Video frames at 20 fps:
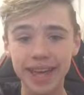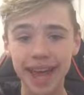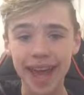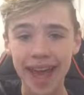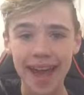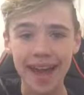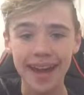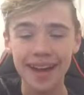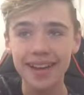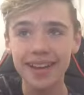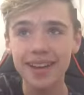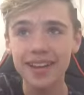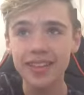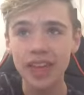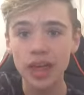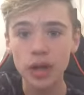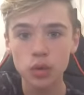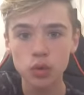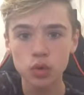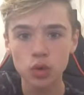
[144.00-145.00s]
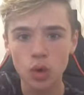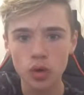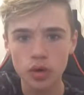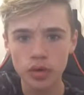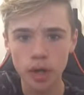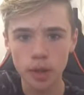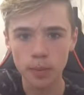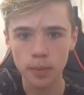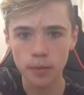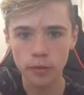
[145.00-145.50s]
get that your door
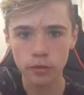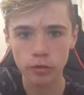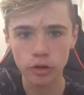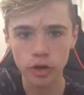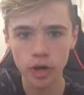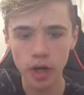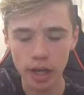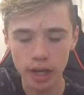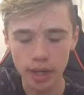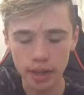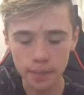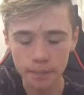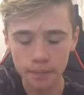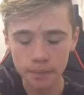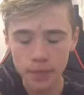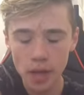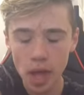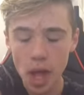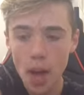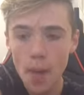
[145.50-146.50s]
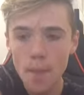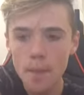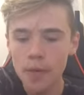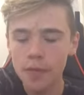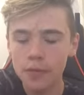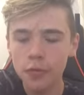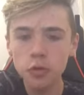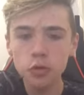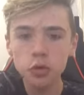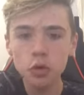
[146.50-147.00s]
can open through the night. But
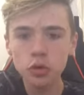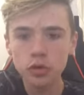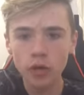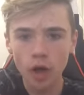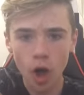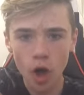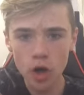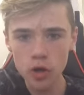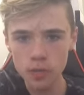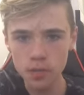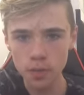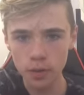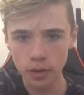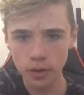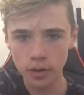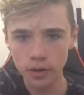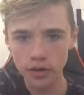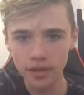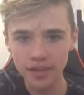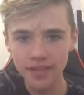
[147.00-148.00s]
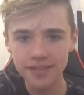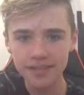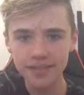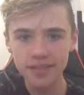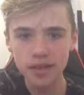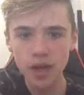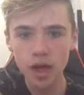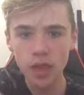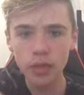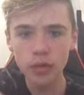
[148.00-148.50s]
if your door to open
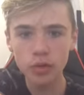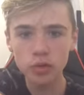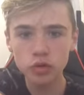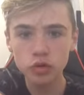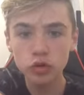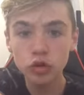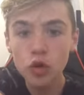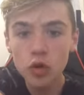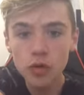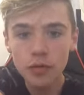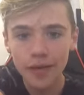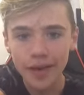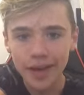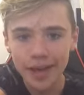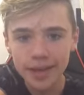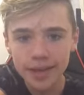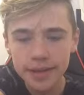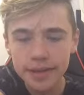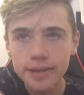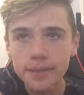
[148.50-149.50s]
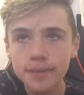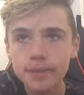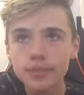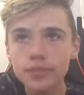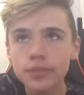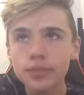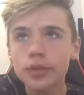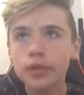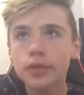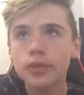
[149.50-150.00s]
and do a duvet
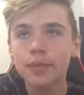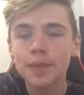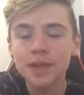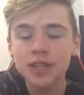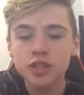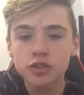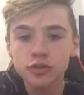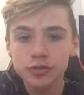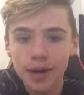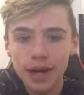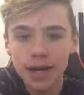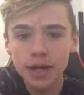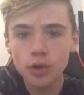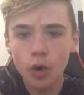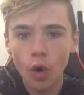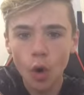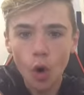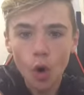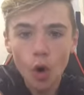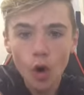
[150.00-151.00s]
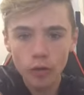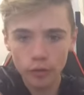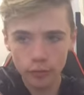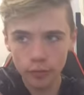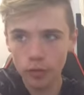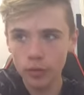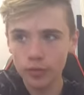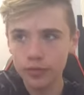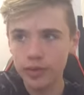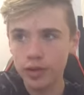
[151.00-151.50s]
to be dragged off
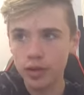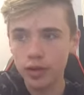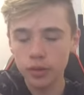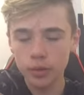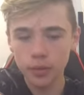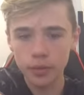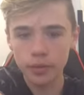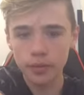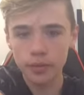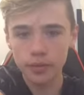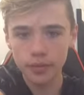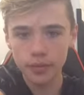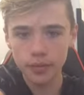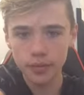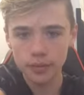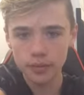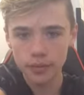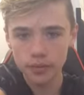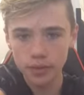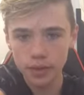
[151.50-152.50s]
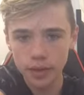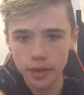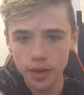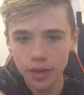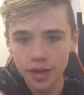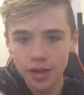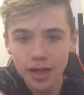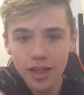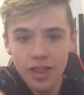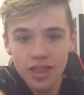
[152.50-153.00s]
of you,
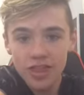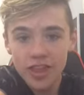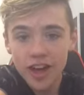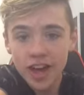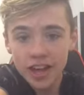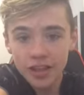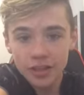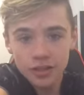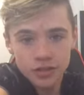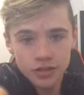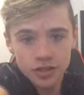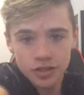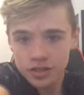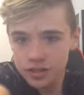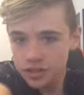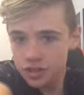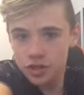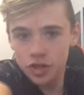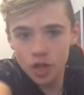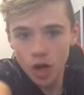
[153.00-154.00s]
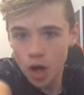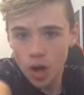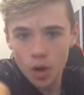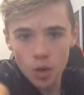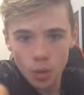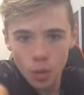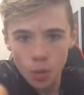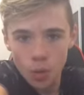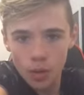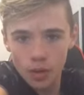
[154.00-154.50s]
that is just
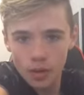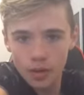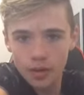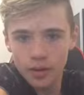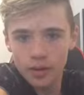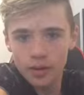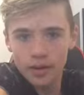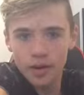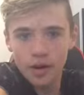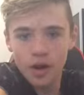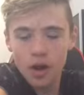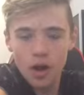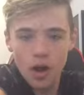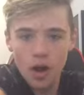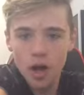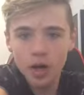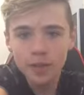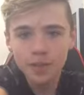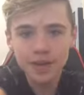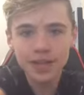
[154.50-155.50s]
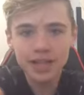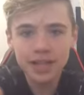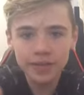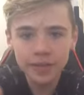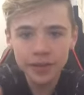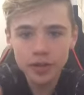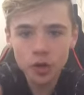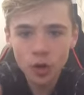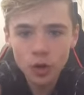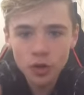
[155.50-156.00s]
no. I'd be in a
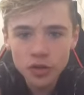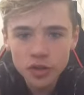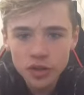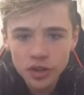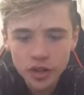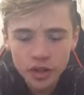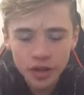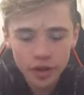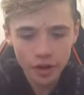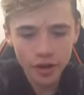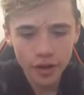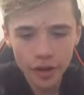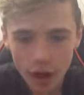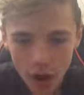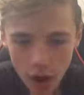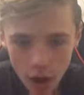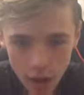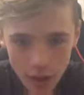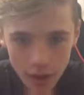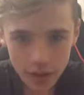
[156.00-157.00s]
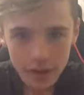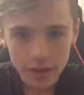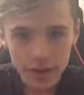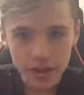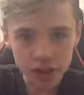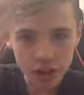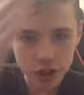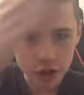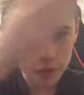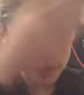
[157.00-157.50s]
different continent.
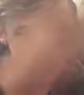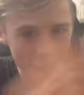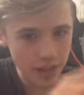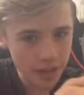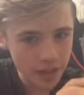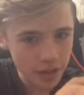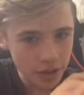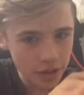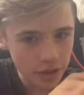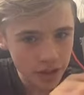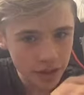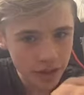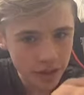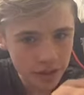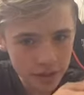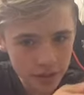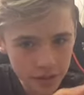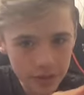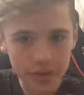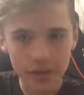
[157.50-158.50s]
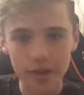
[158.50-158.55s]
European Union